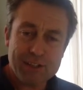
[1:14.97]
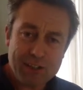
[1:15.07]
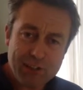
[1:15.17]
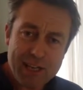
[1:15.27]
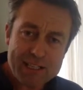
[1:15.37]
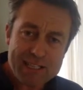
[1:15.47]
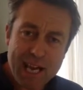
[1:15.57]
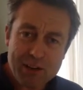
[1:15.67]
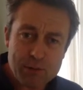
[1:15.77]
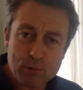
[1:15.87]
This is
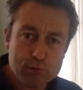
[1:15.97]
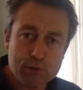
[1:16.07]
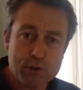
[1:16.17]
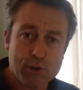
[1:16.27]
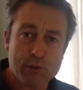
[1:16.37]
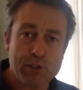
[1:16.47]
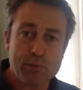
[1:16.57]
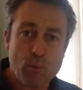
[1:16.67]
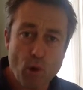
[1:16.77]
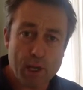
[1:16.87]
terrible for New
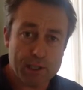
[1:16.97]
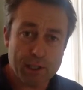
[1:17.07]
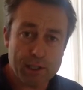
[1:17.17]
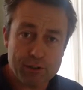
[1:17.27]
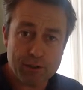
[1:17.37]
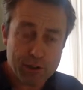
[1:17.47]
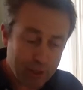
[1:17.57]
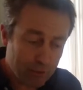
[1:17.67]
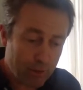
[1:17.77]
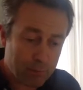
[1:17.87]
Zealand wine and
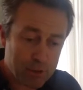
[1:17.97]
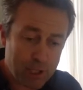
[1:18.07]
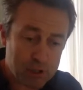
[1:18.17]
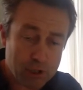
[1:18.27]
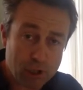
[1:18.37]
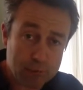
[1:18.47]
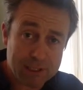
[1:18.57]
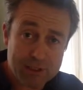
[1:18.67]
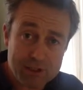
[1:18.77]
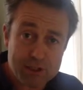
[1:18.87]
its reputation globally.
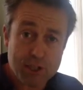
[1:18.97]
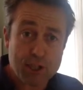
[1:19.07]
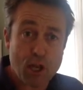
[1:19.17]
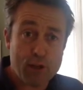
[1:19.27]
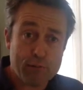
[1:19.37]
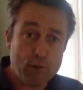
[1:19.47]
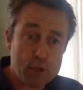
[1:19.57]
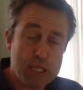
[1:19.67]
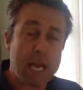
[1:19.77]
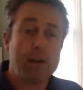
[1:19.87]
This is the kind of
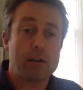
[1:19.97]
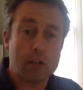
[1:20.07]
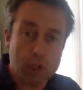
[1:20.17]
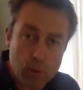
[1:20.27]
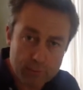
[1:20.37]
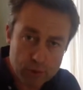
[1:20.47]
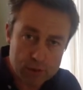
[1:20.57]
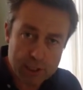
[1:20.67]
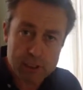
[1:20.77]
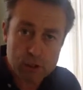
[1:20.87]
Fonterra
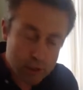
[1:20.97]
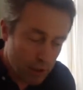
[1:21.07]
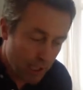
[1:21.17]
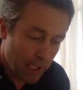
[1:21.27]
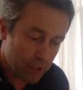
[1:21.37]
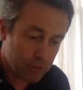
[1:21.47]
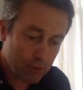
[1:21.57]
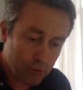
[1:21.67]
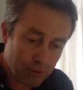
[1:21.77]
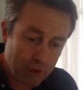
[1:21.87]
equivalent in
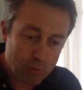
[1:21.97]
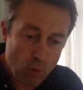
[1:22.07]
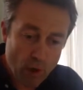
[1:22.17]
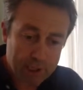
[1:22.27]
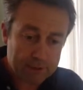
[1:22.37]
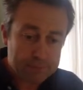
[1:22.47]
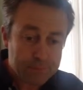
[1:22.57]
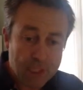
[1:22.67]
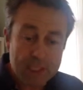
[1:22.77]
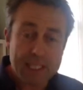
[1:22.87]
New Zealand wine.
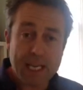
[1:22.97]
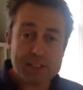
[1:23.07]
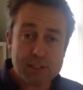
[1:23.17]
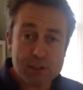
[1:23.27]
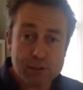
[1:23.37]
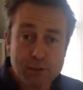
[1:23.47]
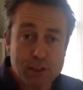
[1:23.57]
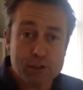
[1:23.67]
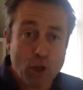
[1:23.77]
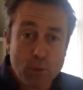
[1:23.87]
Yet,
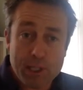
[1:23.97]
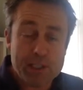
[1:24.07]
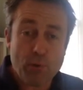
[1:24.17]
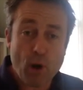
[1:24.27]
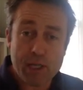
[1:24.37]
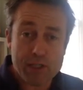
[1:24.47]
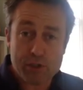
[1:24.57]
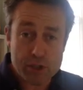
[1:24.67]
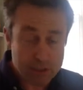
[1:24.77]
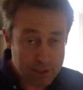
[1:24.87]
no one in the wine
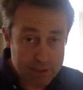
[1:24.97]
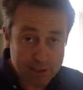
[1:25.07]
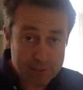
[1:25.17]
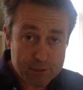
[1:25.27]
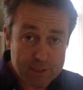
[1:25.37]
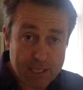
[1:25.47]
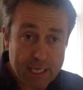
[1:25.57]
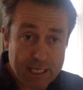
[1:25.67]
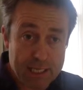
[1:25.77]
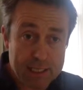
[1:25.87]
industry seems to be
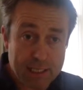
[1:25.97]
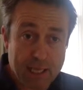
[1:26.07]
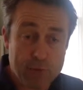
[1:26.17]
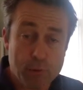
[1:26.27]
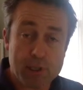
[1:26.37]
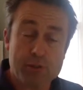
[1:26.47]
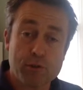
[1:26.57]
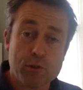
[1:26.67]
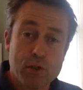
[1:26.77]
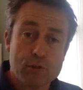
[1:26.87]
saying anything.
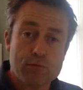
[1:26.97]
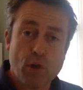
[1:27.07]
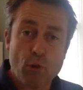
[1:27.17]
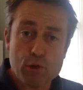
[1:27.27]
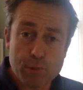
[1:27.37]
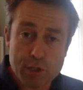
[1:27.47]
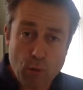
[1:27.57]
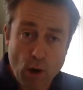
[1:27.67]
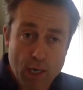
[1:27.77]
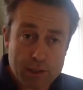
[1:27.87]
Everybody's told to be
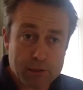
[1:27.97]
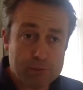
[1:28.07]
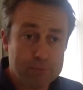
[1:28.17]
quiet.